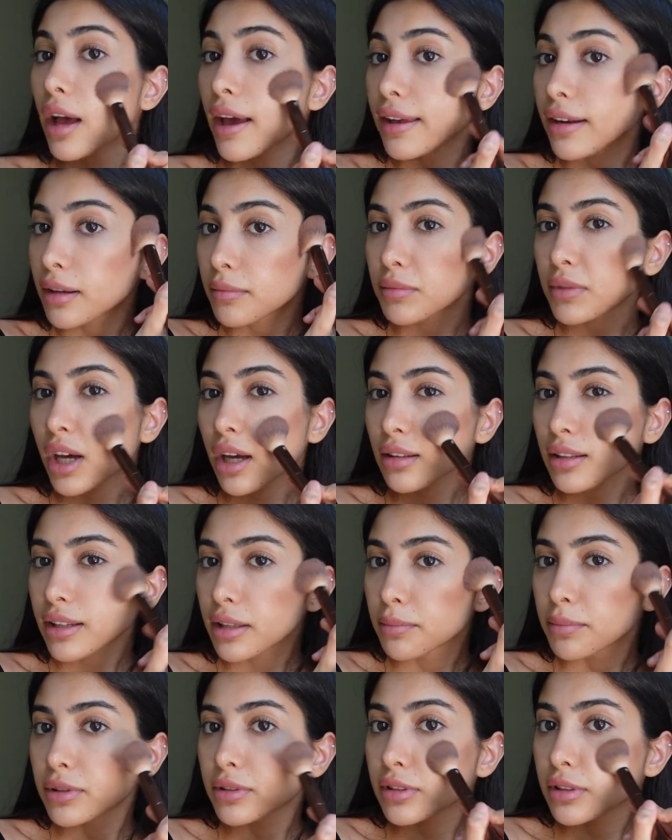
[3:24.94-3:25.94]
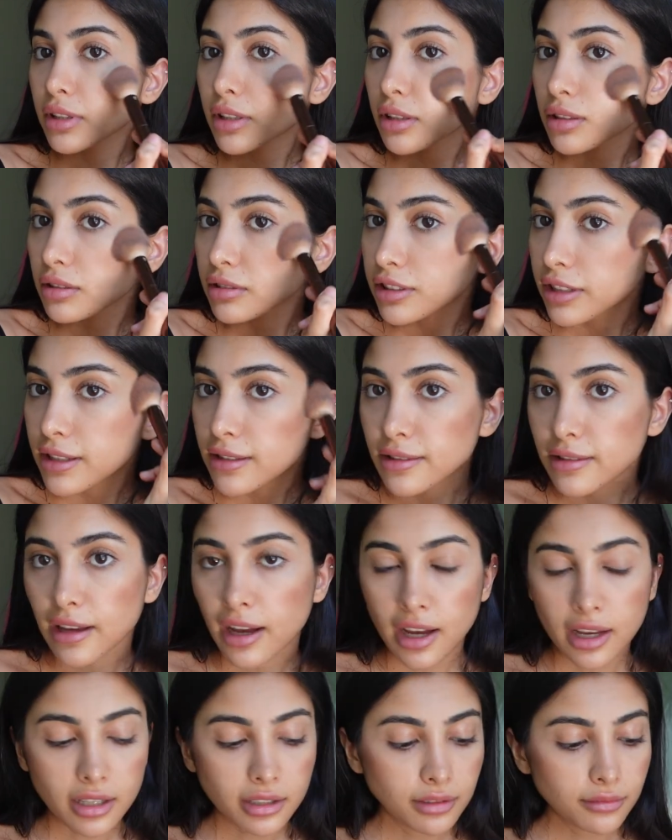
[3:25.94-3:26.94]
And I'm not like particularly
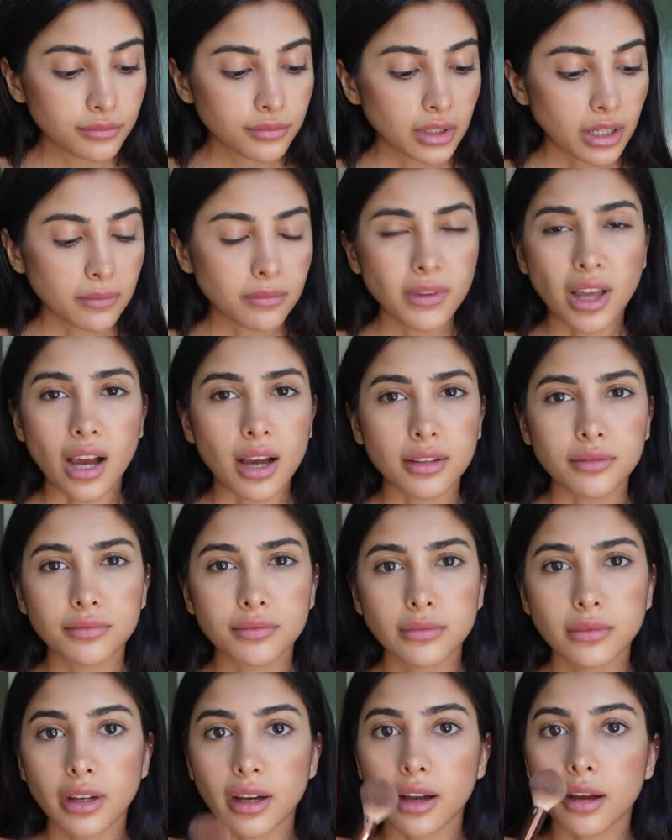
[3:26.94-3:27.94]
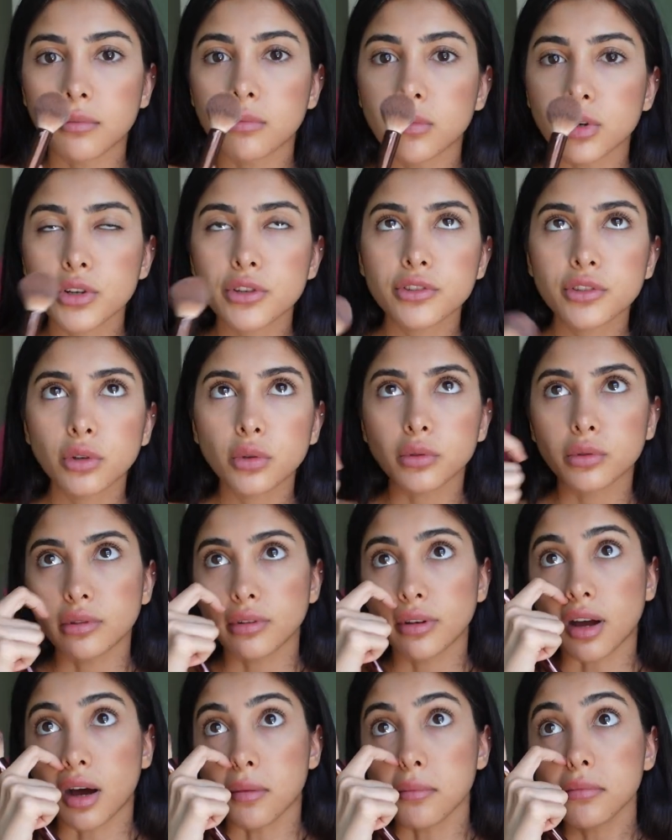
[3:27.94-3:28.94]
sad. I'm not. I'm more so
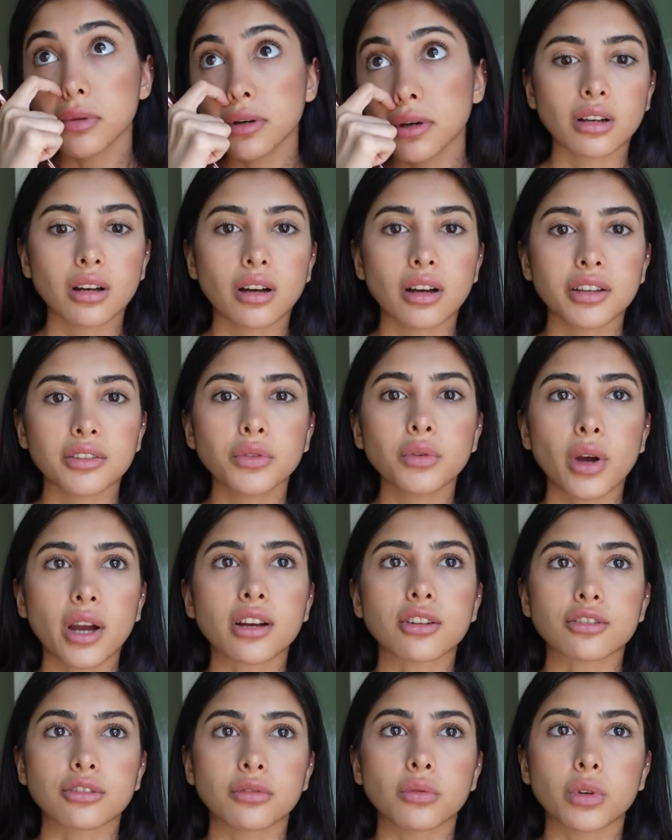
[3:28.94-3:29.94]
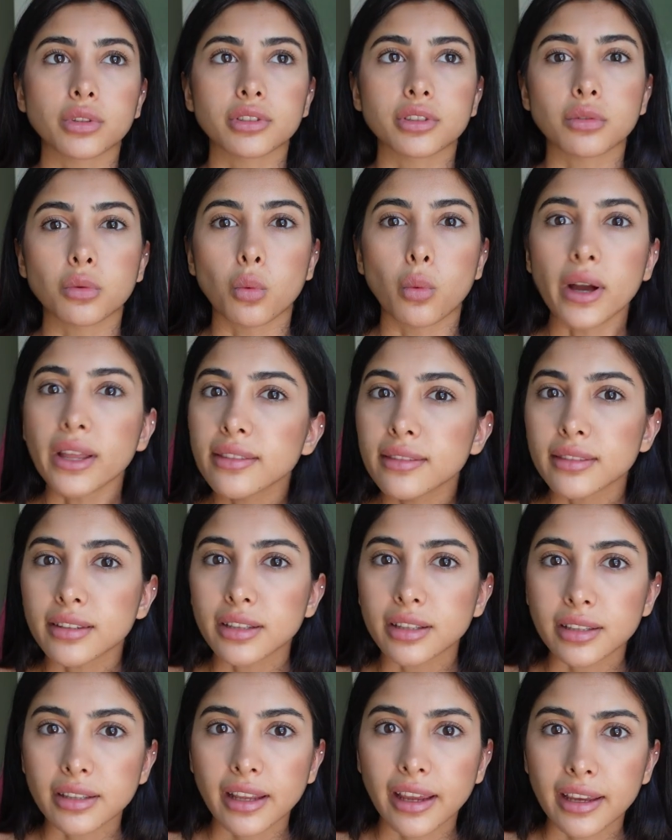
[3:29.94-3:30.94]
numb. I do actually wonder, when
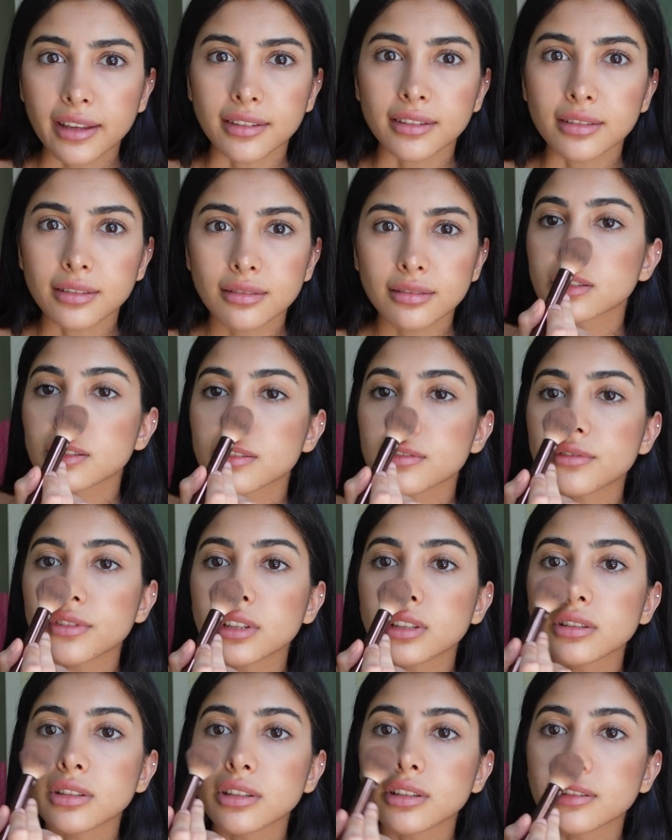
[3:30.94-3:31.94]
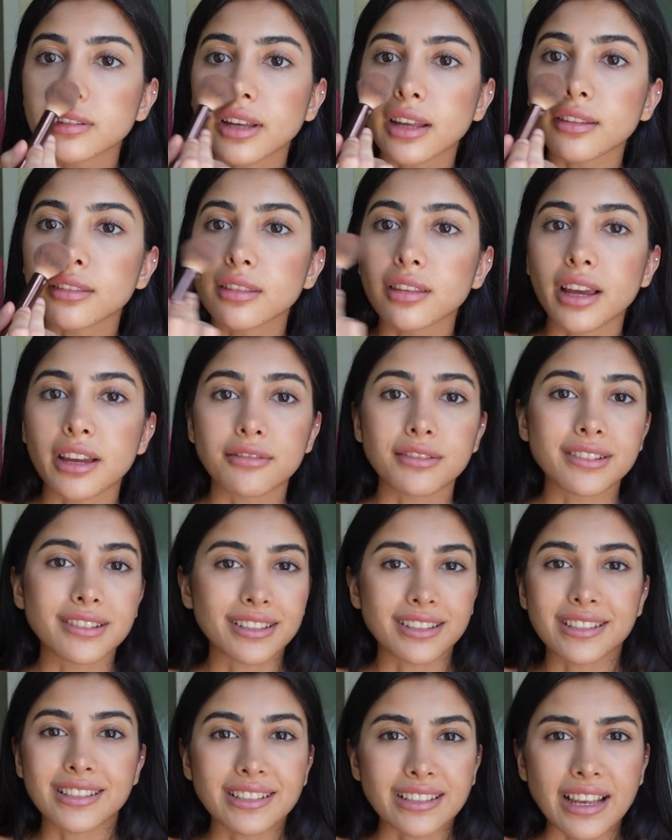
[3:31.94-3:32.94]
did it end? This feeling that life is
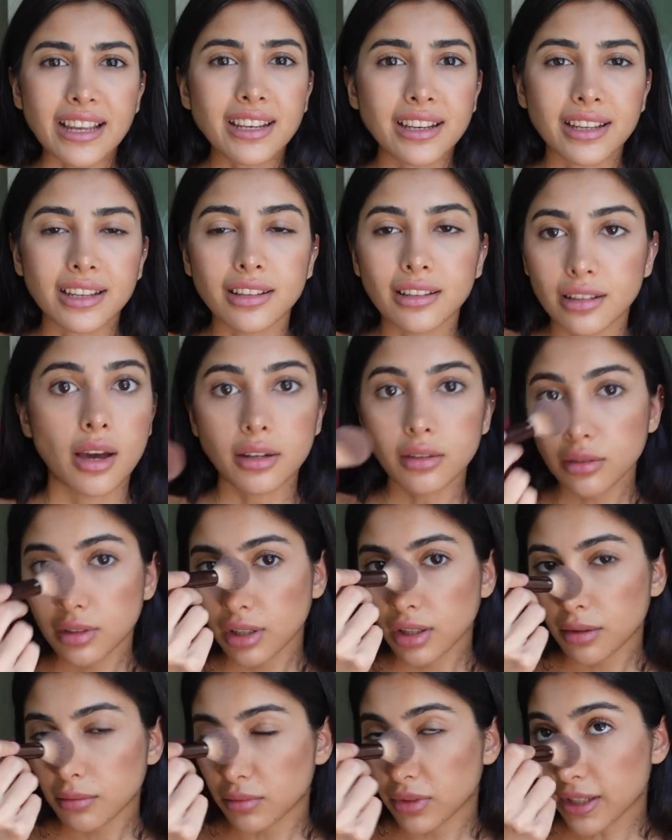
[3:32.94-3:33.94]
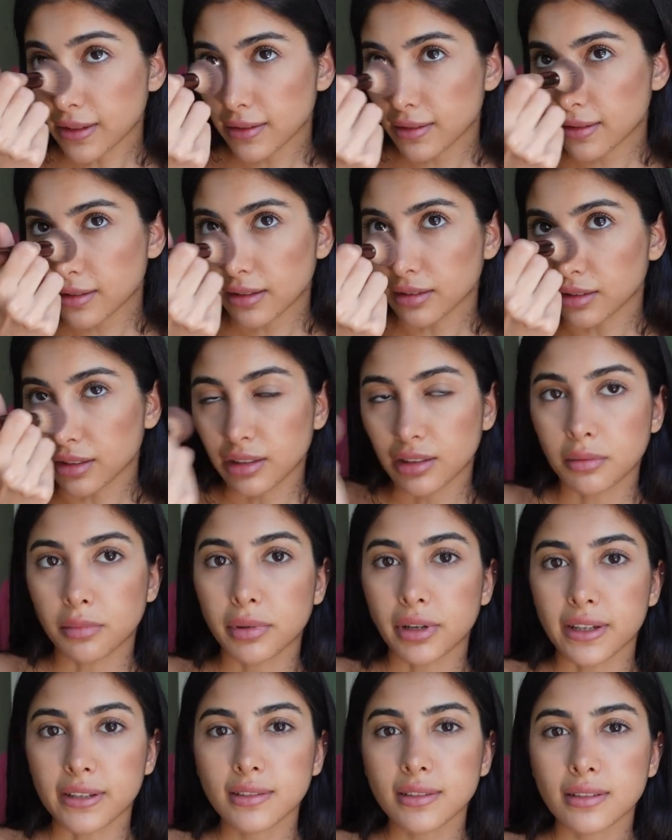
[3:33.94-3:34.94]
exciting. I don't think I'm necessarily
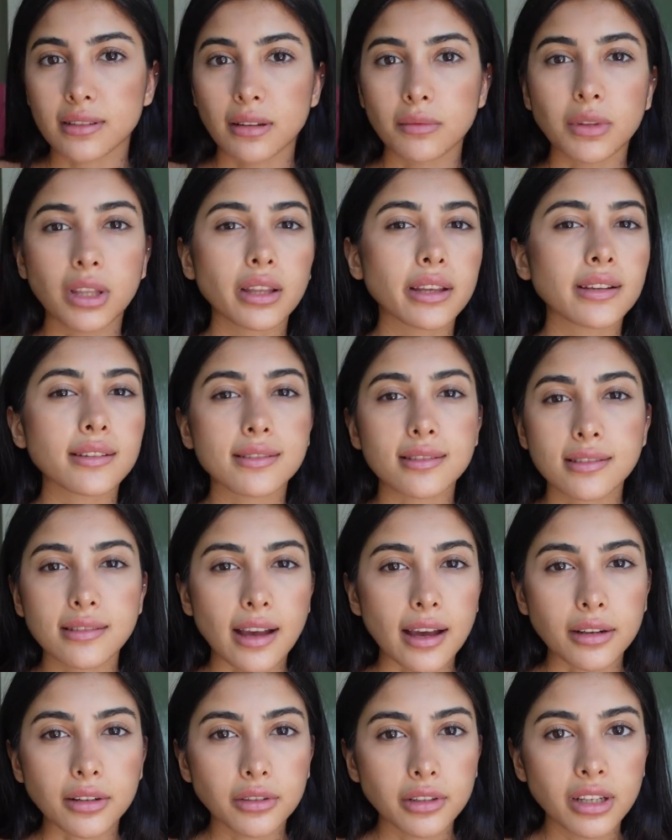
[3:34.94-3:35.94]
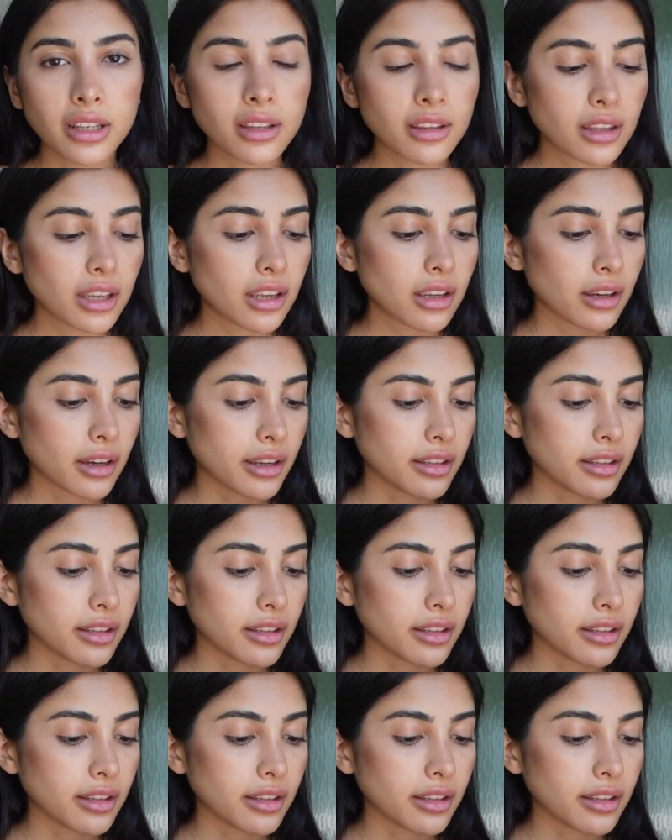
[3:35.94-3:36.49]
depressed because I'm not like sad or anything.